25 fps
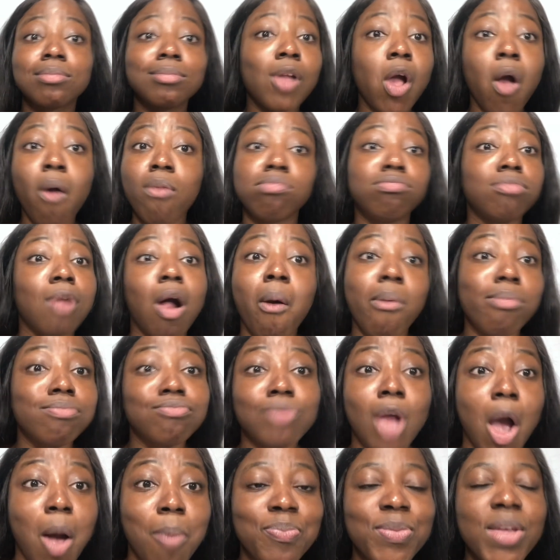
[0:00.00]

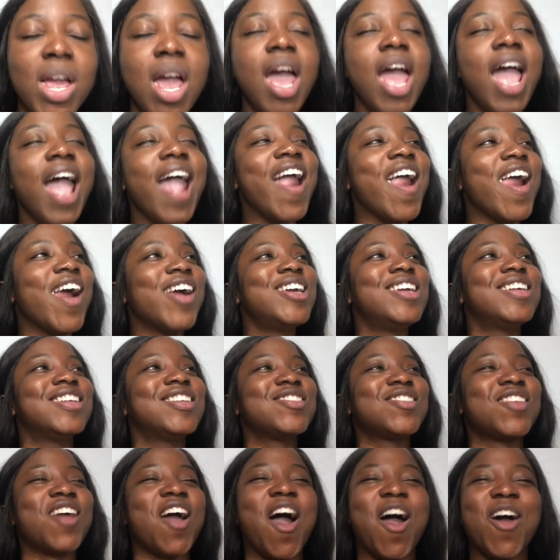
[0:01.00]

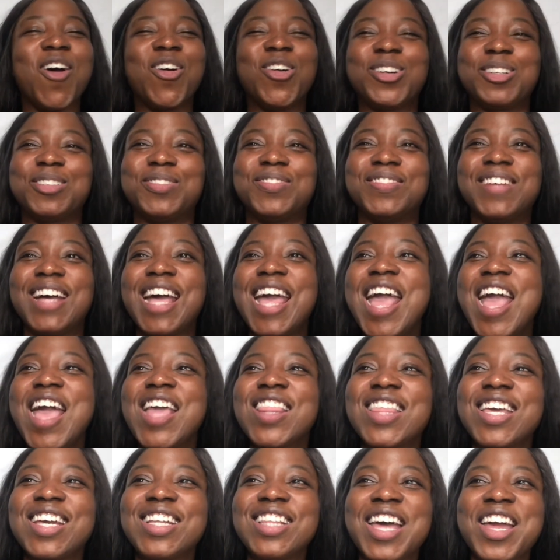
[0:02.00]
um,
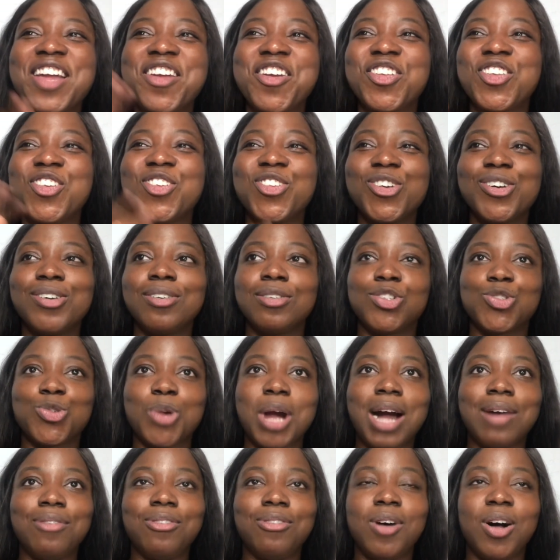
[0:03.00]
they, like, you know,
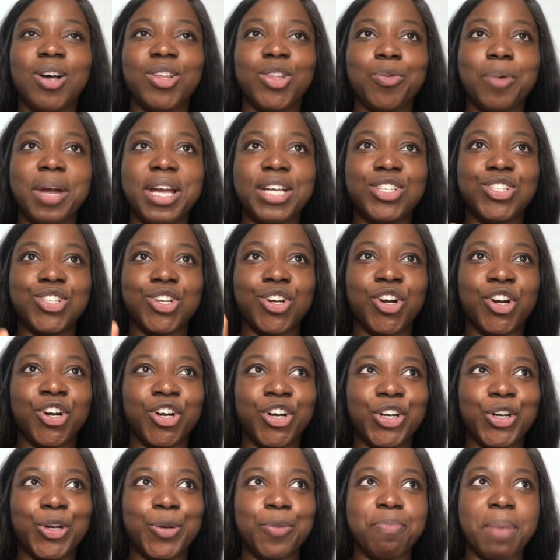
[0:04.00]
travel all the way to
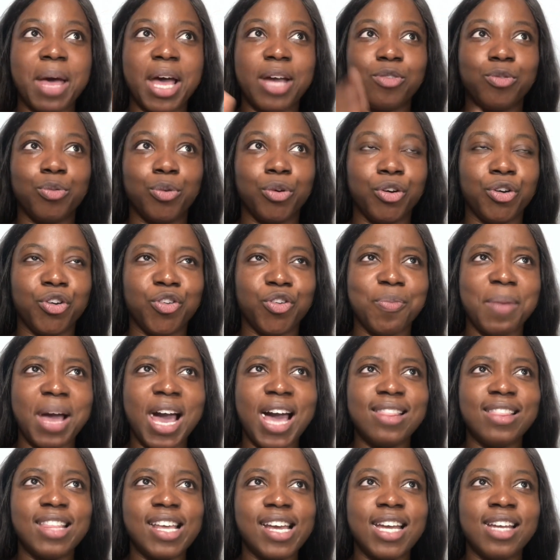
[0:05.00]
her bedroom.
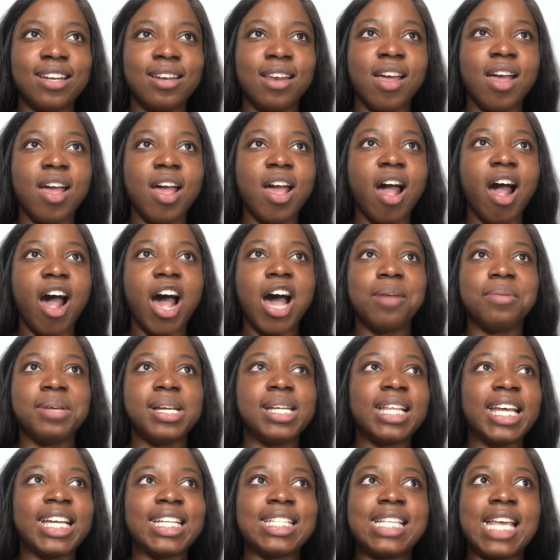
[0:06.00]
And then um,
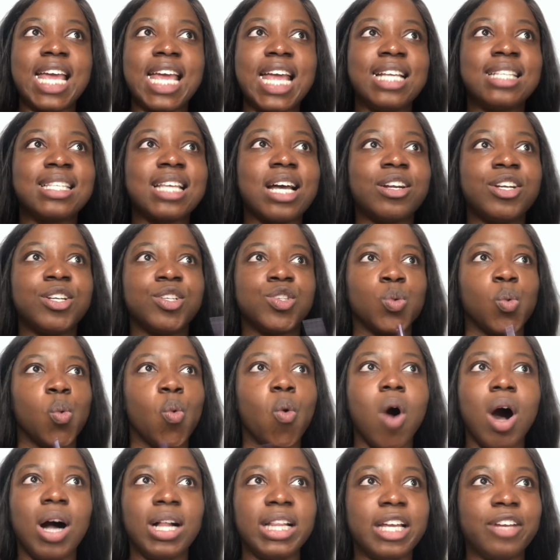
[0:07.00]
he, like, takes out his
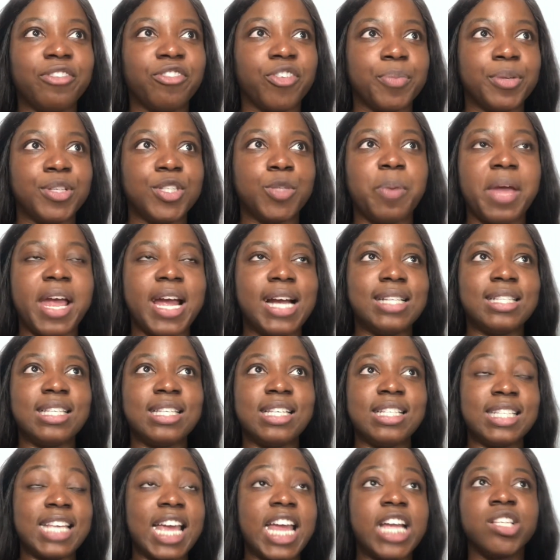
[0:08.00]
wallet from his pants.
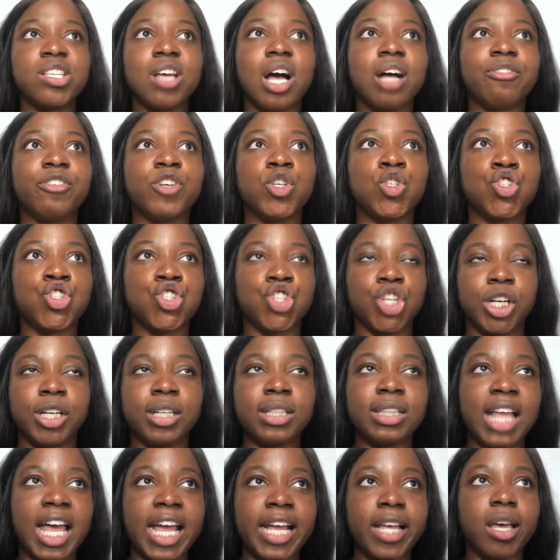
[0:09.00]
He takes off his
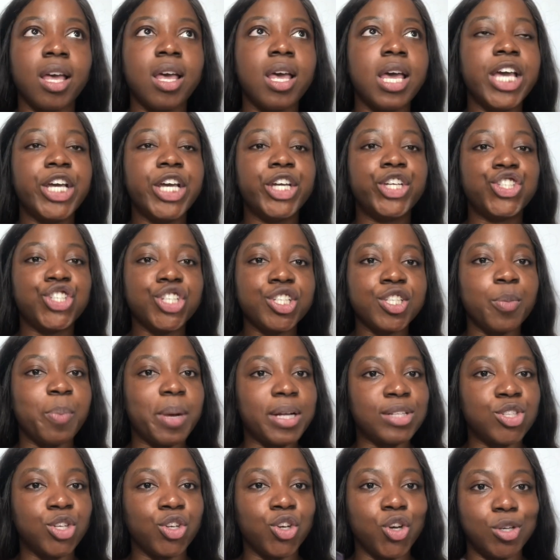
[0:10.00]
shirt. Like, she's
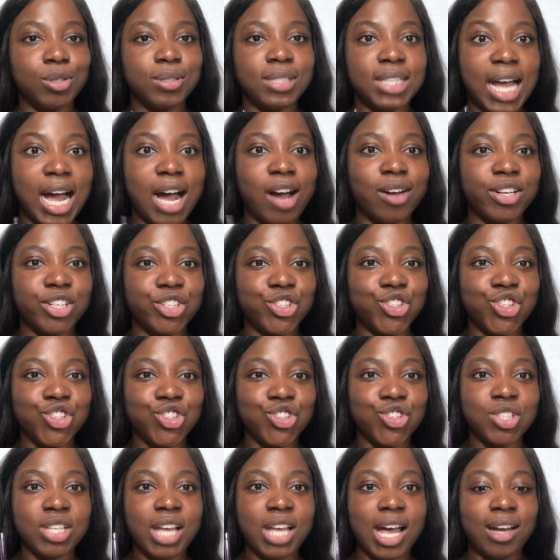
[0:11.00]
about to go down. And she's
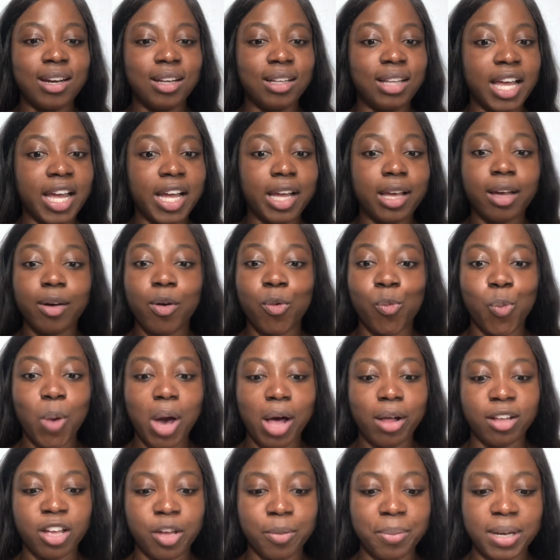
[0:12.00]
just kind of, like,
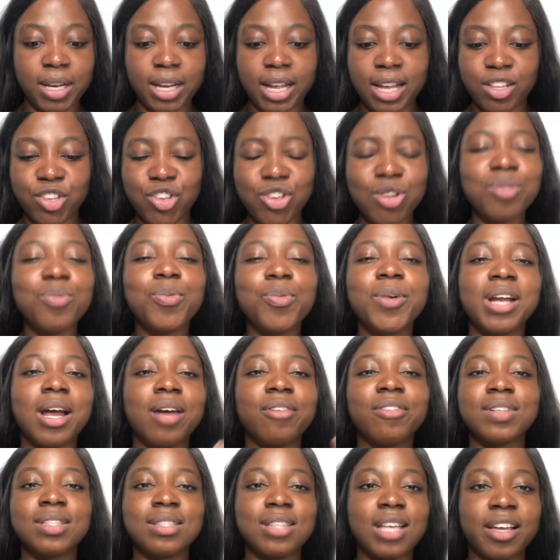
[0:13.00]
welcoming it. You know,
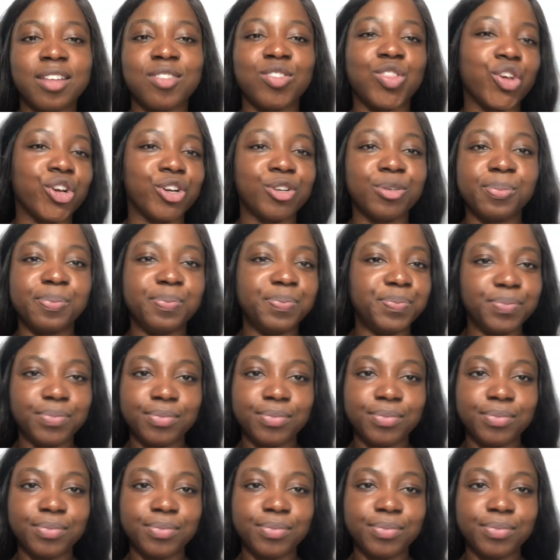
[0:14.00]
whatever. It's like they're